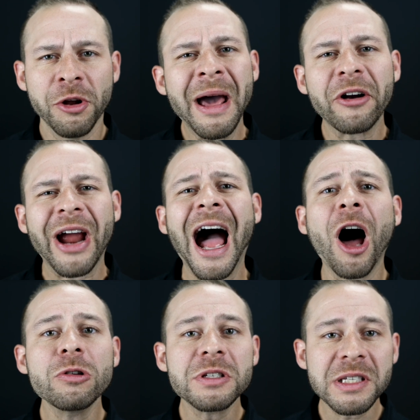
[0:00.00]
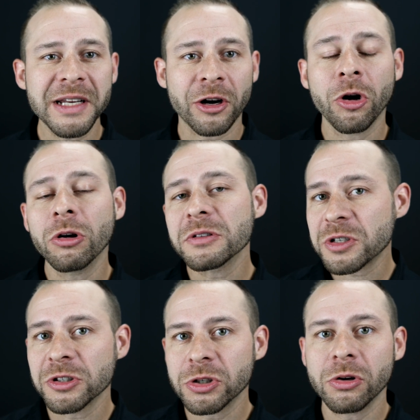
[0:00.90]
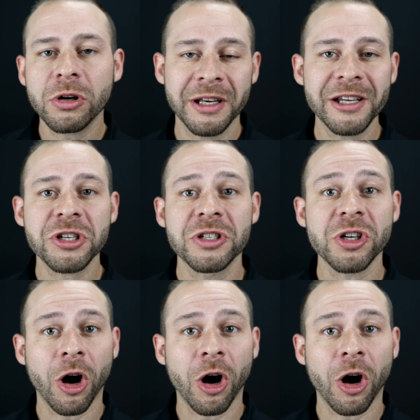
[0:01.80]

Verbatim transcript: No matter how sterile surgical conditions